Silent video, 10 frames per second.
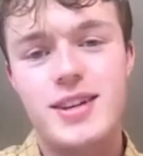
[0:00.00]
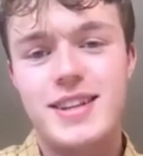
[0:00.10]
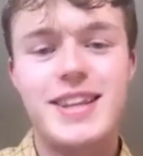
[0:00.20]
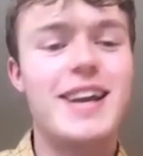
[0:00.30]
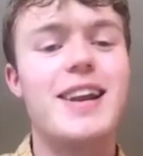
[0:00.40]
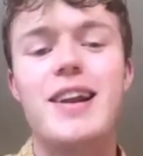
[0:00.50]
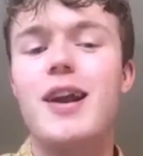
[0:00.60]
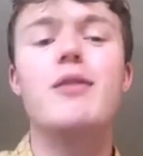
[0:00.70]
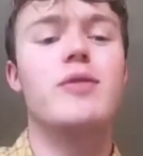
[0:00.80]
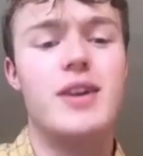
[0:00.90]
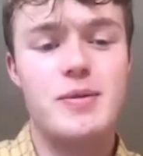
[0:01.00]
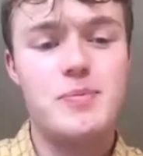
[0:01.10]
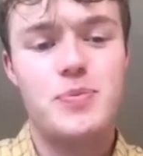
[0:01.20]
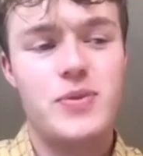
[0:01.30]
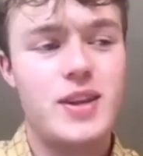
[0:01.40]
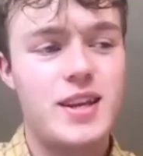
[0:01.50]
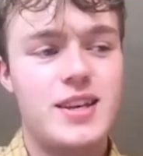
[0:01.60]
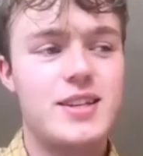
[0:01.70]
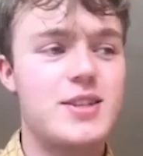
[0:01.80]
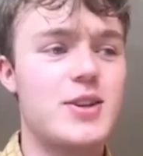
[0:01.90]
they love it.
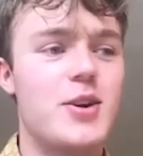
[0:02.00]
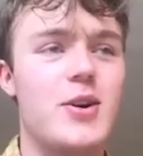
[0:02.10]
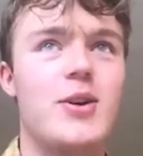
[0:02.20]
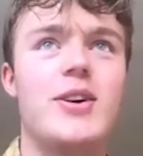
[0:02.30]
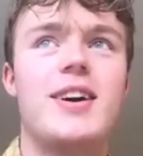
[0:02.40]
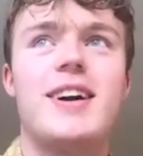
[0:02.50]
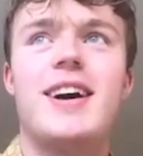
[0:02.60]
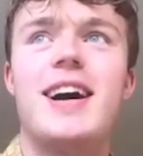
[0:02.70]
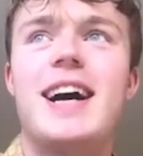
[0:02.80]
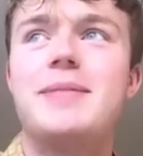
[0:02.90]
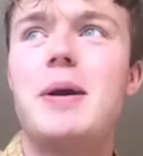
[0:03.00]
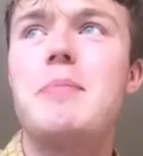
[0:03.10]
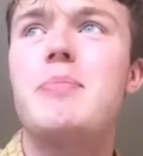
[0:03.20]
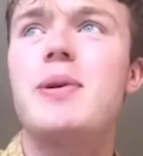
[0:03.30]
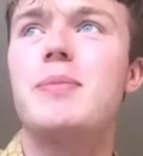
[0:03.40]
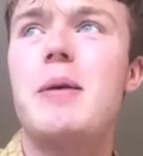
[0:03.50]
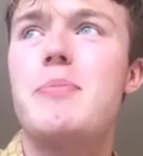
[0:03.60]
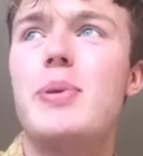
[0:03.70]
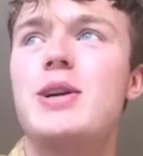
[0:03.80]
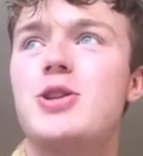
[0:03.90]
So I had my
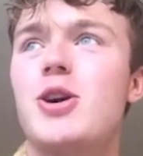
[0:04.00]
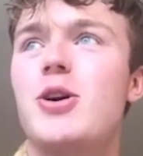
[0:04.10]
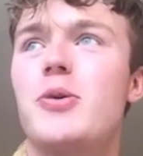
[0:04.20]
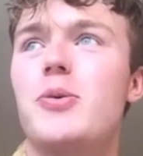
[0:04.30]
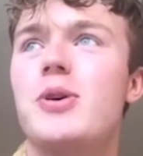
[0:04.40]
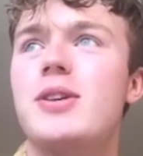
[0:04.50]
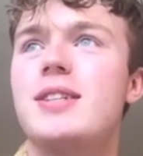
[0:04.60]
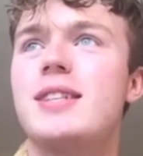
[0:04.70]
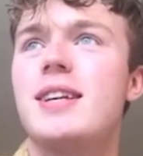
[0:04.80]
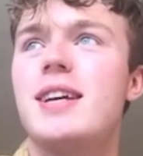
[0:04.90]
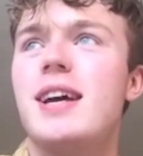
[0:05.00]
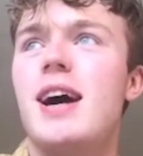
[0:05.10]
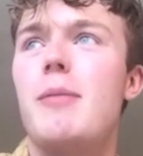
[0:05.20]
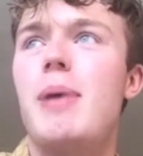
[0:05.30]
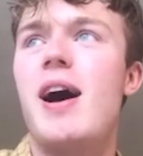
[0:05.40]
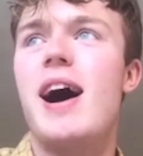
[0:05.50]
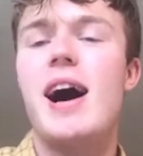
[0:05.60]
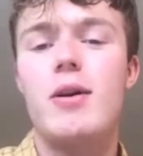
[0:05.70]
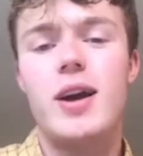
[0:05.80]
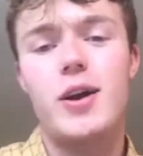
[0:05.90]
big joke was about
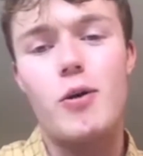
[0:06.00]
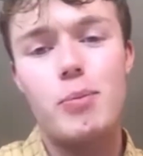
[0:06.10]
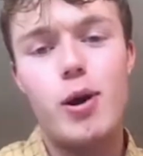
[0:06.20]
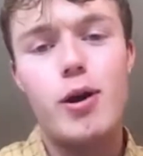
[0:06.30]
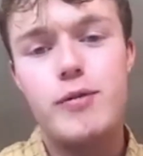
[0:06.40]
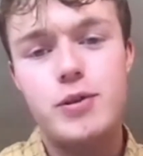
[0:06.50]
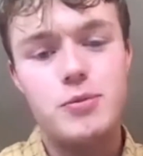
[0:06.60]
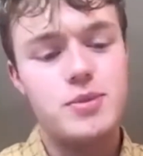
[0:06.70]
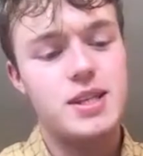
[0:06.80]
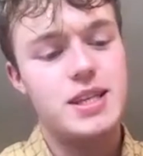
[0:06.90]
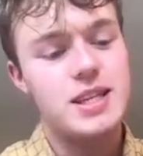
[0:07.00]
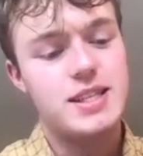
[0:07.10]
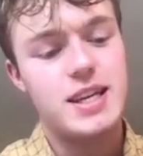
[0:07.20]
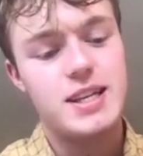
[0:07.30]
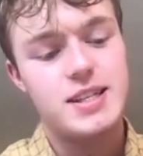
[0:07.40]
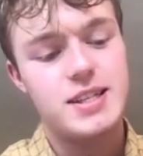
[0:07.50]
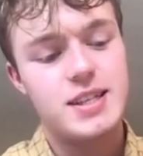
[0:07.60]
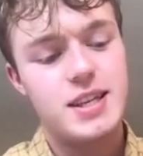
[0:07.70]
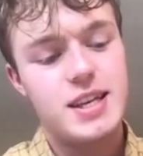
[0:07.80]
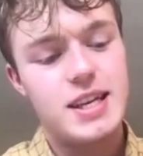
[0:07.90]
how, like, on perfumes it says
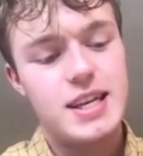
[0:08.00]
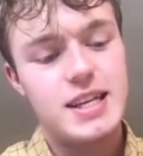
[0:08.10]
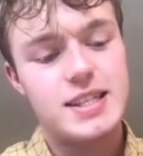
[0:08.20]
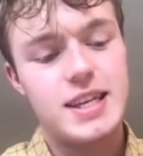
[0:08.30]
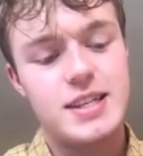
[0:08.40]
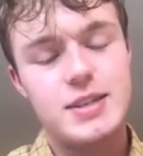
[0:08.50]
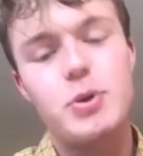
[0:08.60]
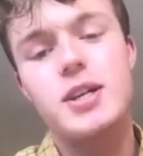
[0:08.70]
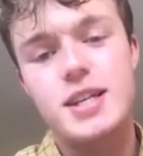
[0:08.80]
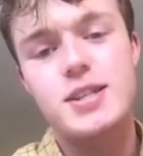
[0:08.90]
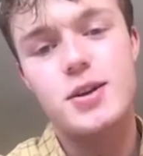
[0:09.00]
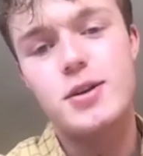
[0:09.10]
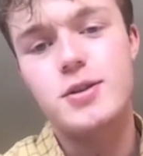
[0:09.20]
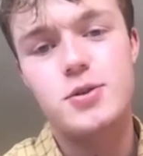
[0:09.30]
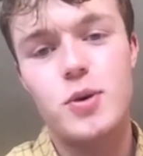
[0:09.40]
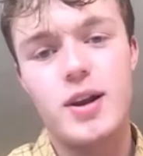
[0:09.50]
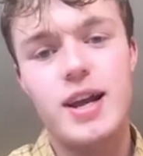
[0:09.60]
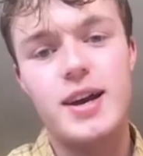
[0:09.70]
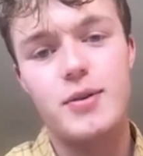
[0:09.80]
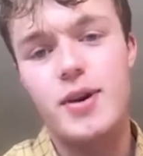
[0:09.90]
eau de
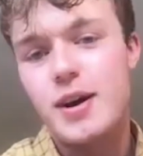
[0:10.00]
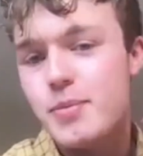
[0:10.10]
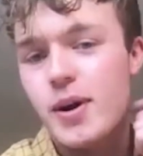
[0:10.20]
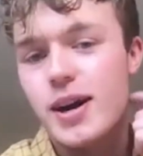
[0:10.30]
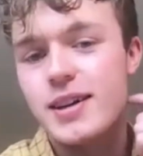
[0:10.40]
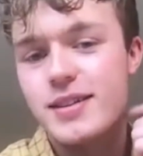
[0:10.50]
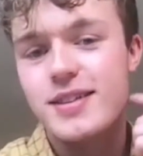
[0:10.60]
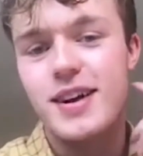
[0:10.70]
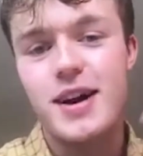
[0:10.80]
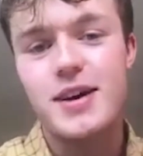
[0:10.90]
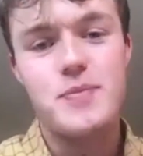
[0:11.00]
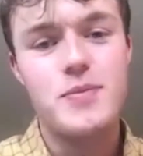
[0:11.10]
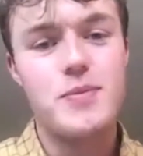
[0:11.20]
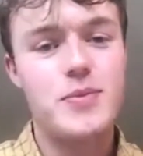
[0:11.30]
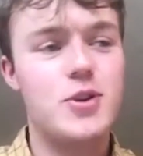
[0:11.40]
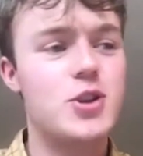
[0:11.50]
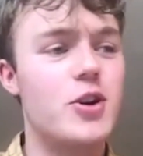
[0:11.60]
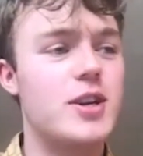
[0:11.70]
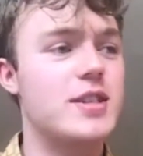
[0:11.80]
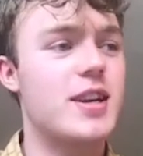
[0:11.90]
toilette, right? But I the
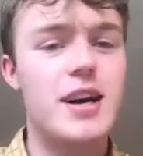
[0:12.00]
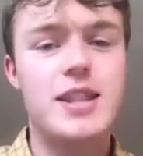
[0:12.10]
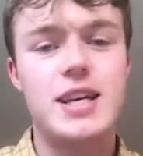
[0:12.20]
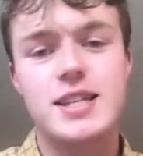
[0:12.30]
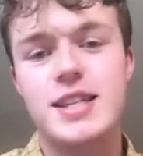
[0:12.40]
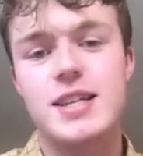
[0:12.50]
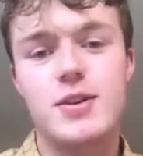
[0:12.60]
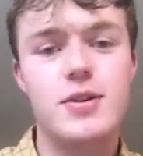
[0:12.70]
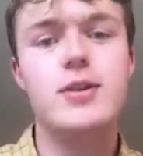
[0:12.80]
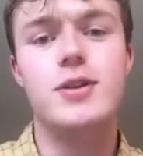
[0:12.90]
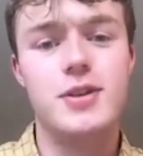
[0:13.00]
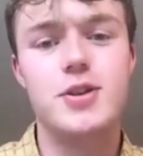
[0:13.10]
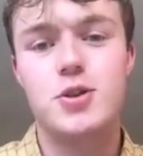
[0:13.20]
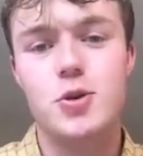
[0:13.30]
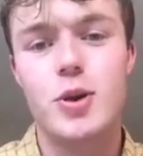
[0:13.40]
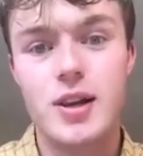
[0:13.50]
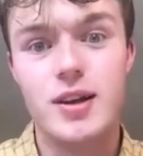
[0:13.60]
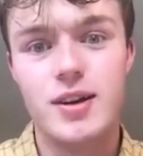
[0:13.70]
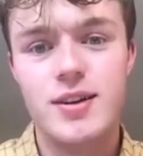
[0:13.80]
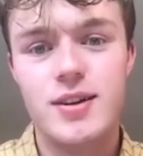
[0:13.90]
joke is that I think it says the toilet,